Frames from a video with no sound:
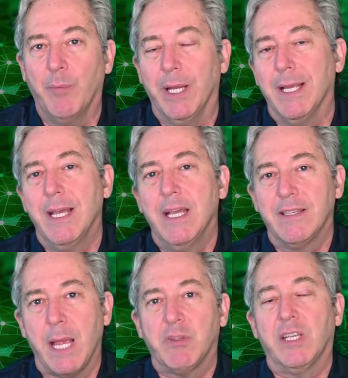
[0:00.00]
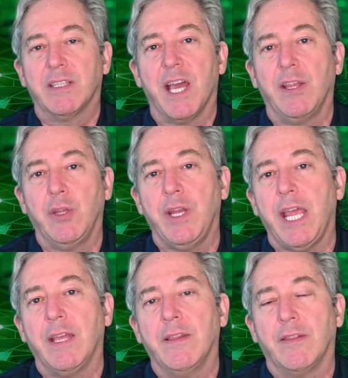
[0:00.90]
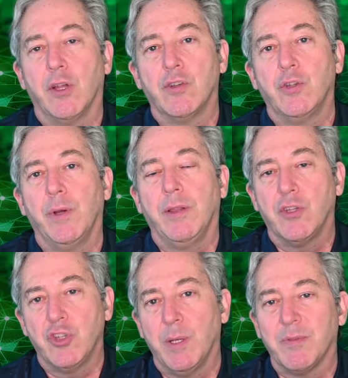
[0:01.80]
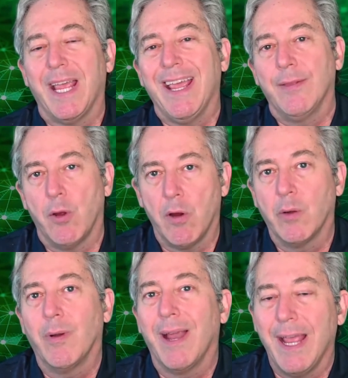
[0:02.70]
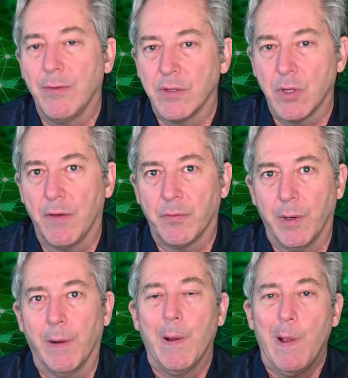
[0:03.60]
But Samsung is kind of unique in that they're doing the chips and the hardware and the software.